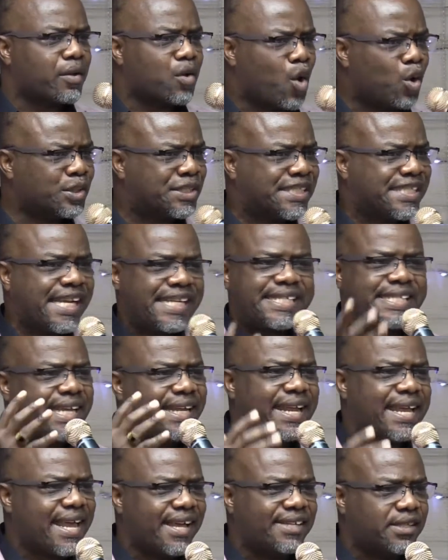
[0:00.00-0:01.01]
contested
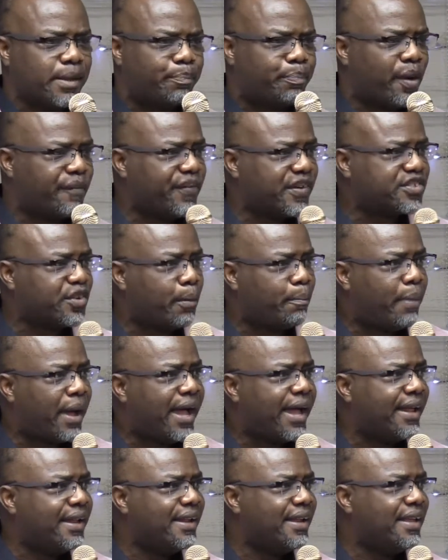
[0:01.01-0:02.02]
against the prophet of
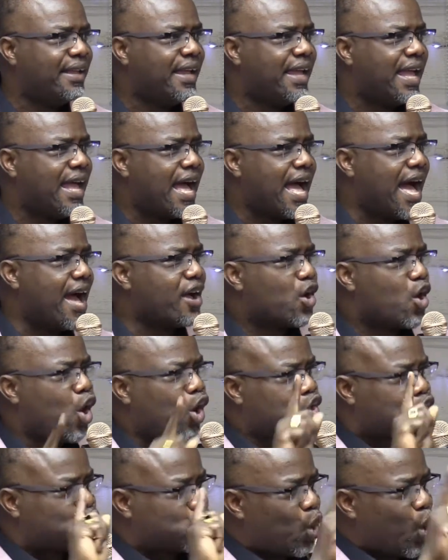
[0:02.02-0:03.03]
Baal, and
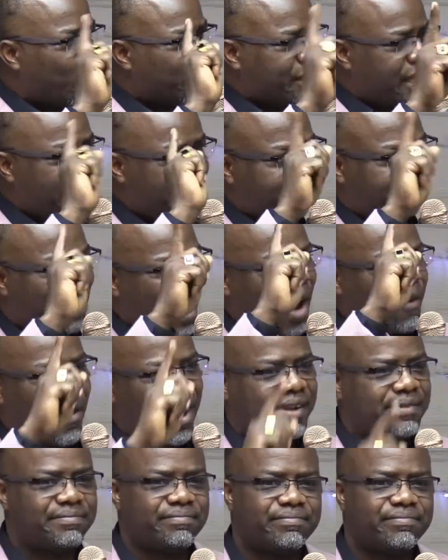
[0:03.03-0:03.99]
God showed him power.